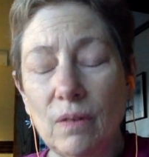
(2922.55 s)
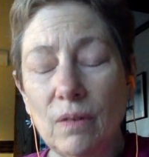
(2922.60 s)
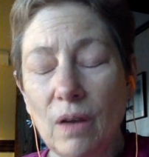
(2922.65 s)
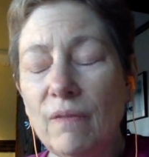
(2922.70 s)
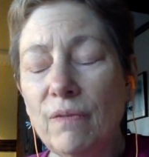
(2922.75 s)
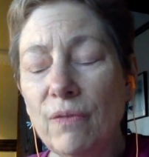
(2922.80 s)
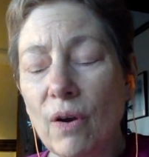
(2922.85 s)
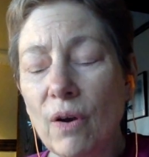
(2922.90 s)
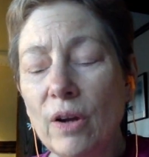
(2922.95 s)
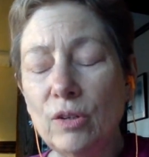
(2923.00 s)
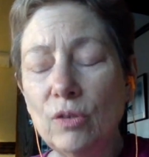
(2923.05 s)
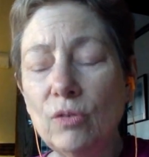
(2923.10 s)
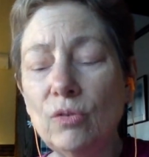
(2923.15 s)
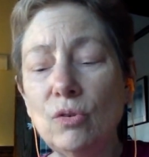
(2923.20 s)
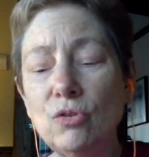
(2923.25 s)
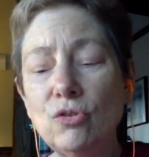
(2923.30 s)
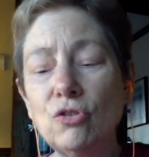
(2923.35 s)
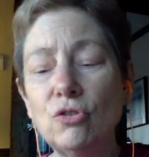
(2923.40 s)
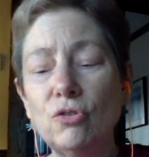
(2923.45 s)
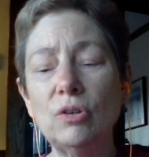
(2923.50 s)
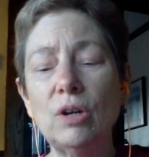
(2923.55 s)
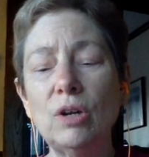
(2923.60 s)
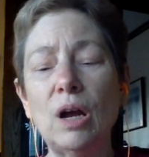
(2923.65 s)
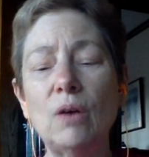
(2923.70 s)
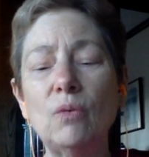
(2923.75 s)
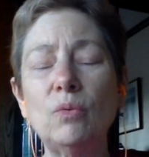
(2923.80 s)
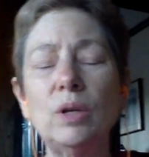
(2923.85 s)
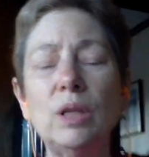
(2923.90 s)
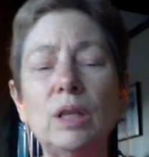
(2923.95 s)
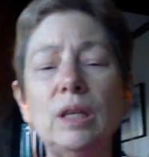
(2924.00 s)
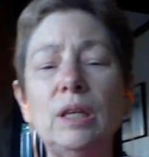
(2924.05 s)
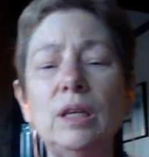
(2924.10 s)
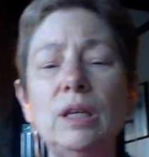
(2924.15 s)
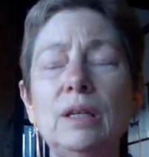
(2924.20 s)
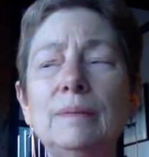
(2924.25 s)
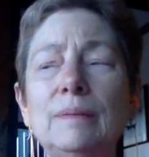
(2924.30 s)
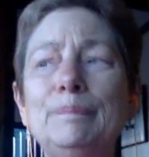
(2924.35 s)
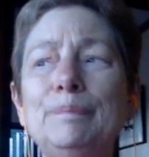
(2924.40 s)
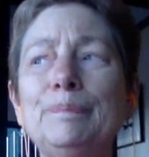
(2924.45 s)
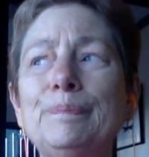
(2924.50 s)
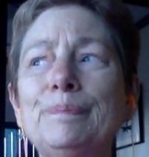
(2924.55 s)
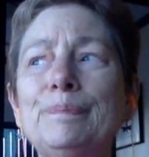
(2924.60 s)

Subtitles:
I've argued those are not really.